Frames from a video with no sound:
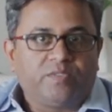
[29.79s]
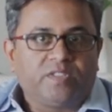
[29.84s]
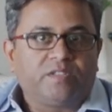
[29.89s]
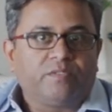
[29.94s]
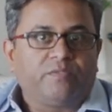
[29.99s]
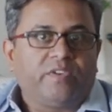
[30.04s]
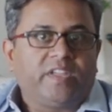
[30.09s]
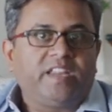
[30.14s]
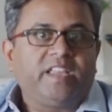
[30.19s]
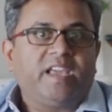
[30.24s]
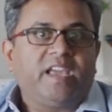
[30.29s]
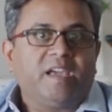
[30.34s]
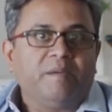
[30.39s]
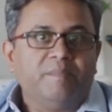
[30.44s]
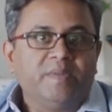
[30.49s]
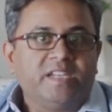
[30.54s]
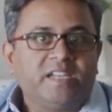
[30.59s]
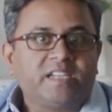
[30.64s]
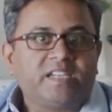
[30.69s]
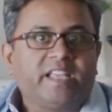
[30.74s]
with a very
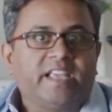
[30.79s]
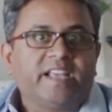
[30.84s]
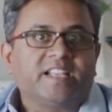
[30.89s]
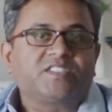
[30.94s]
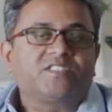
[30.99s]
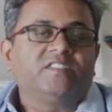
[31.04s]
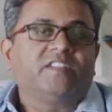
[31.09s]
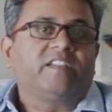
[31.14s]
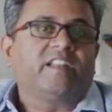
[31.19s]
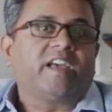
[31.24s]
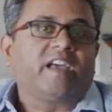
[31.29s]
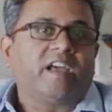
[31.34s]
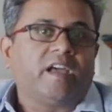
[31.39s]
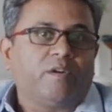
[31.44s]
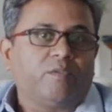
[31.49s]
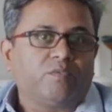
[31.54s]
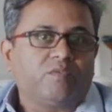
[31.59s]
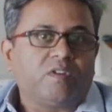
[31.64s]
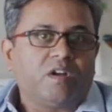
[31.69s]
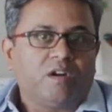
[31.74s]
eminent guest that I
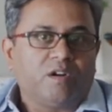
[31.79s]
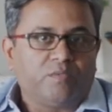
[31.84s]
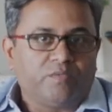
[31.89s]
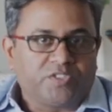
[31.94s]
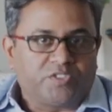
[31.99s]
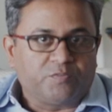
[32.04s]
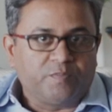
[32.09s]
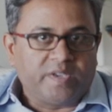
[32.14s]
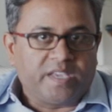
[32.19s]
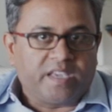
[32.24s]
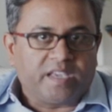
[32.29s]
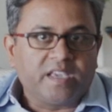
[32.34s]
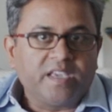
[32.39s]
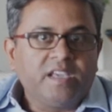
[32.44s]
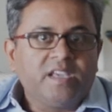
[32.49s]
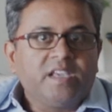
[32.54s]
have with me.